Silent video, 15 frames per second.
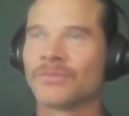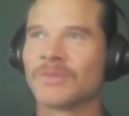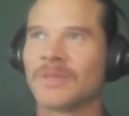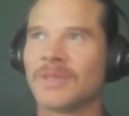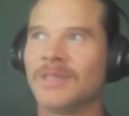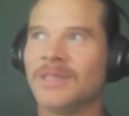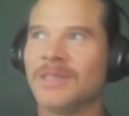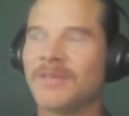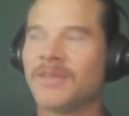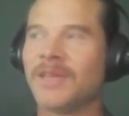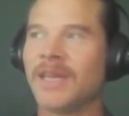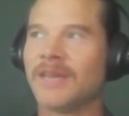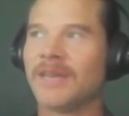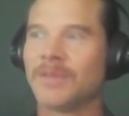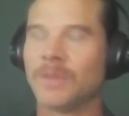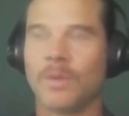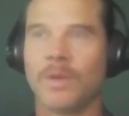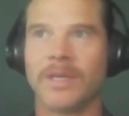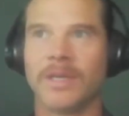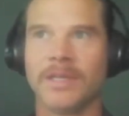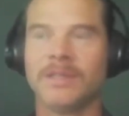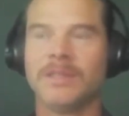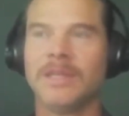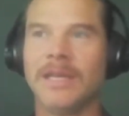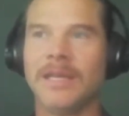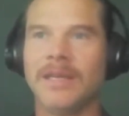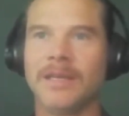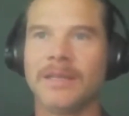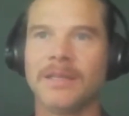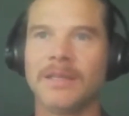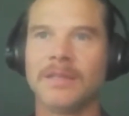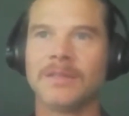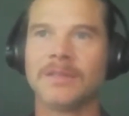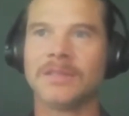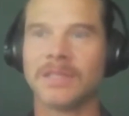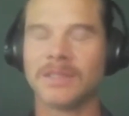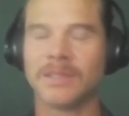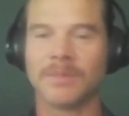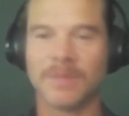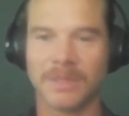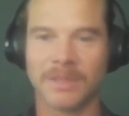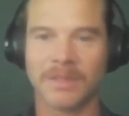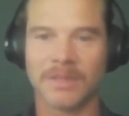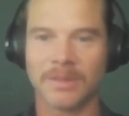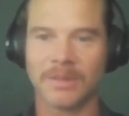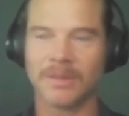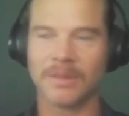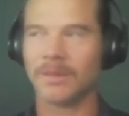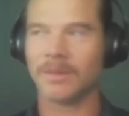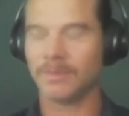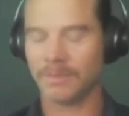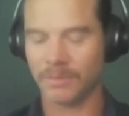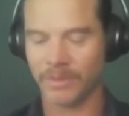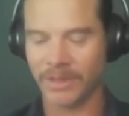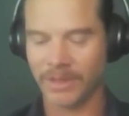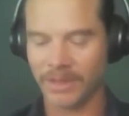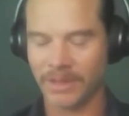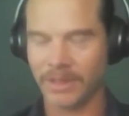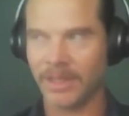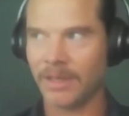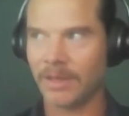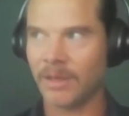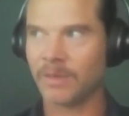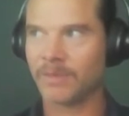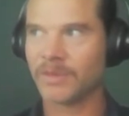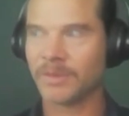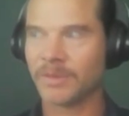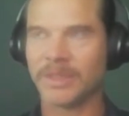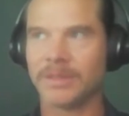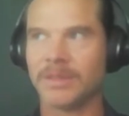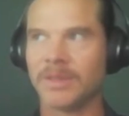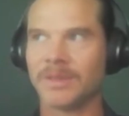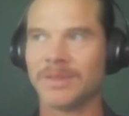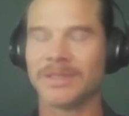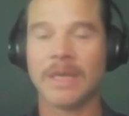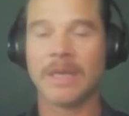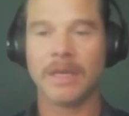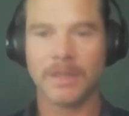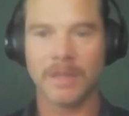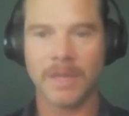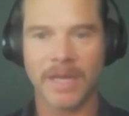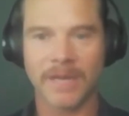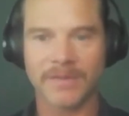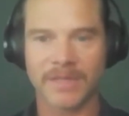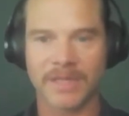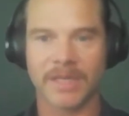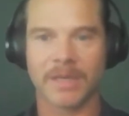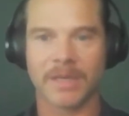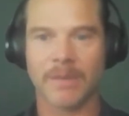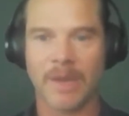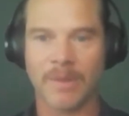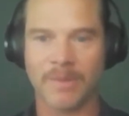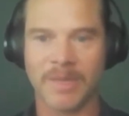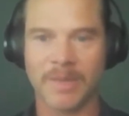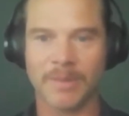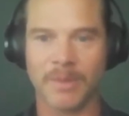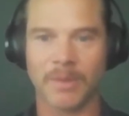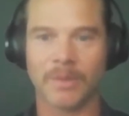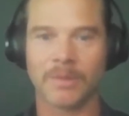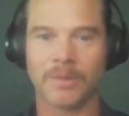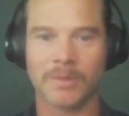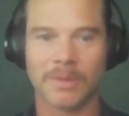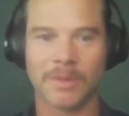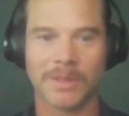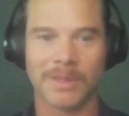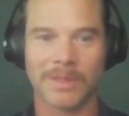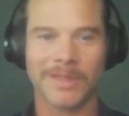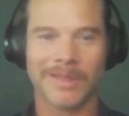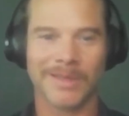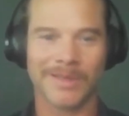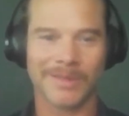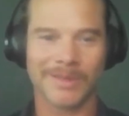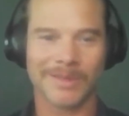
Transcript: You definitely have to want it, and I think you said something that's really hit home for me too. Is you have to care about people. You know,